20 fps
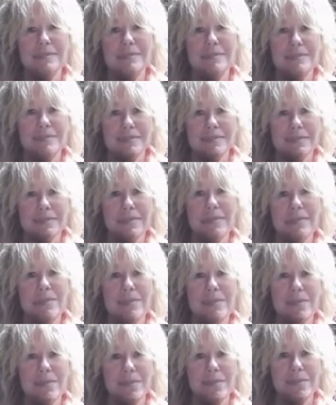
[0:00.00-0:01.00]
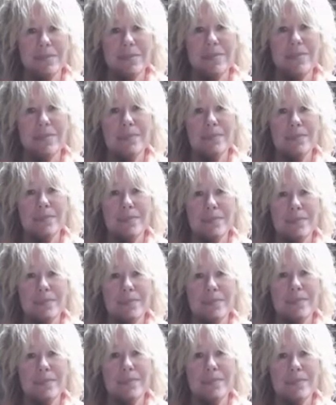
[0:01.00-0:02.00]

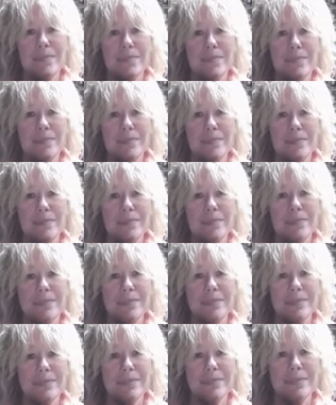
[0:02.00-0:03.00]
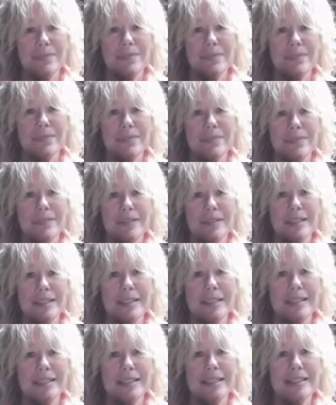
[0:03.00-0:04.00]

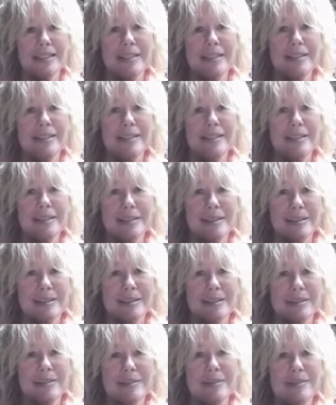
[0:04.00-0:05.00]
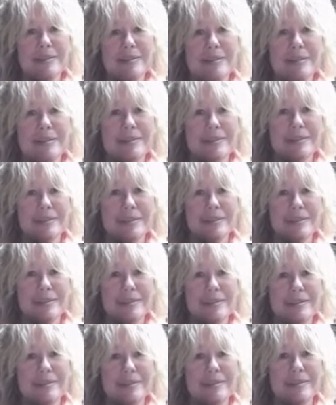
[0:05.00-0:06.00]

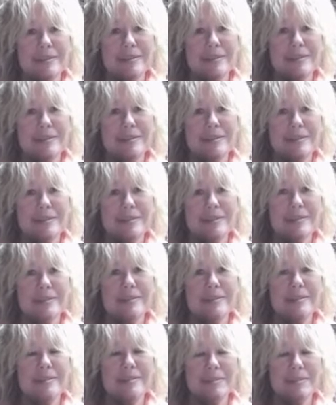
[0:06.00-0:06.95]
No words are spoken by the person on screen.